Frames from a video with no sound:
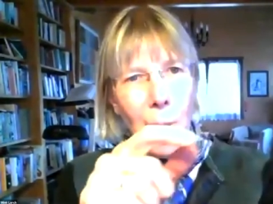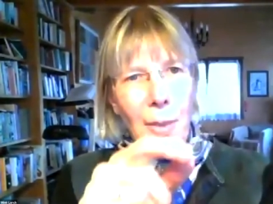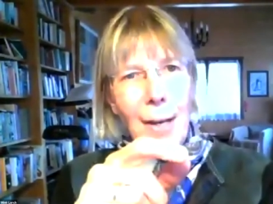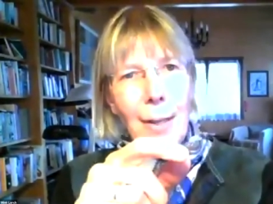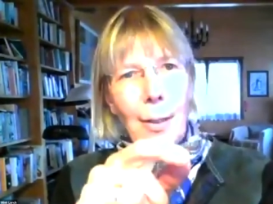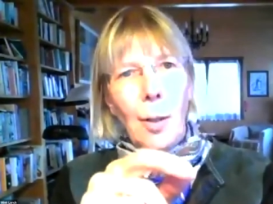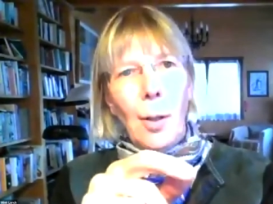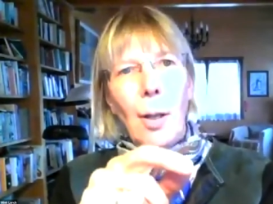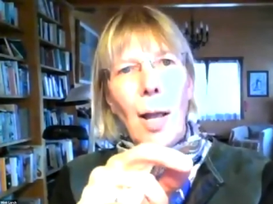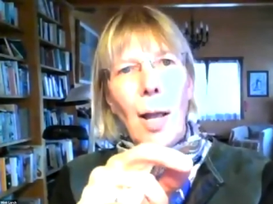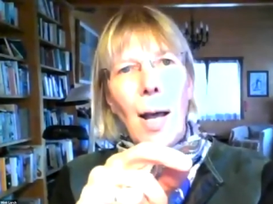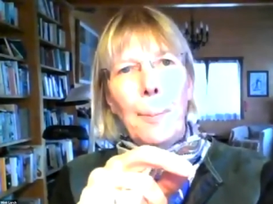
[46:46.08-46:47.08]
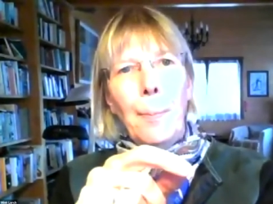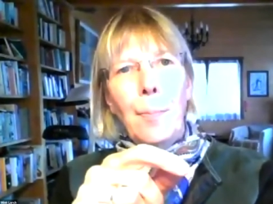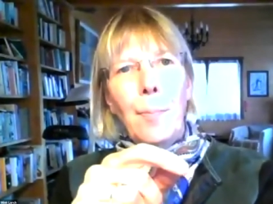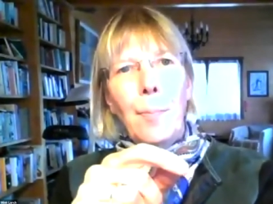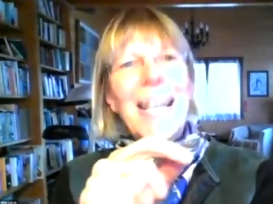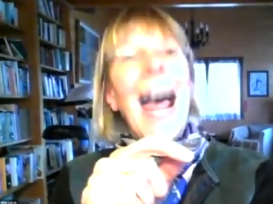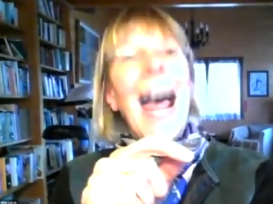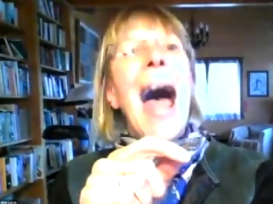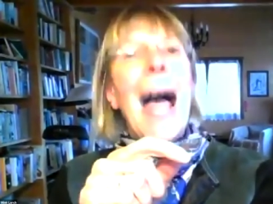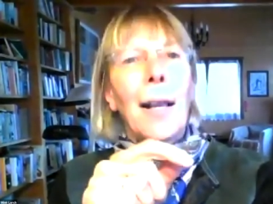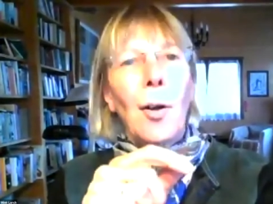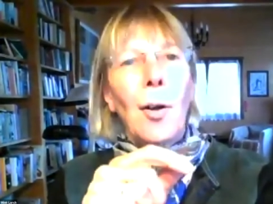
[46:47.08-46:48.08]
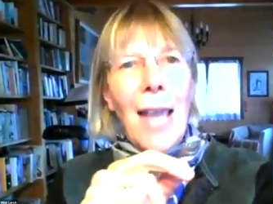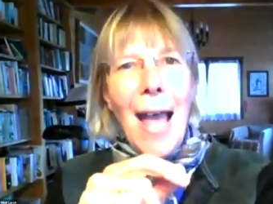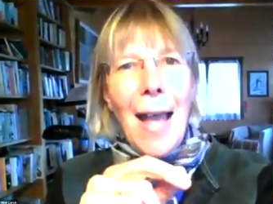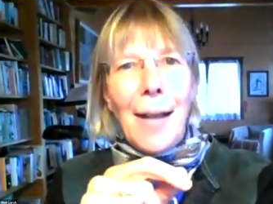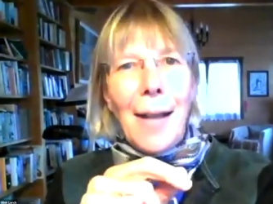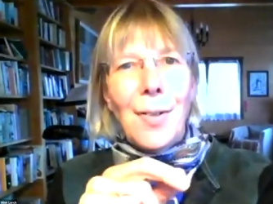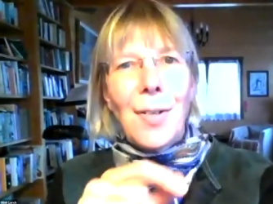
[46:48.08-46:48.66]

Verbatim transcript: little um tag on the end